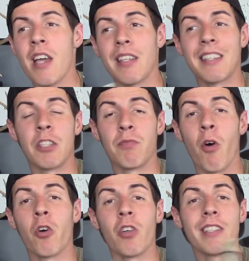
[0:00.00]
That's as
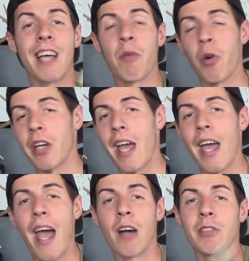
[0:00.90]
vocal as I will
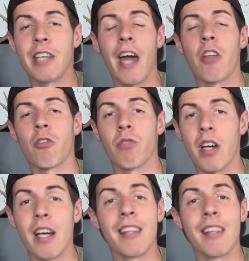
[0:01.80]
get outside of the rut.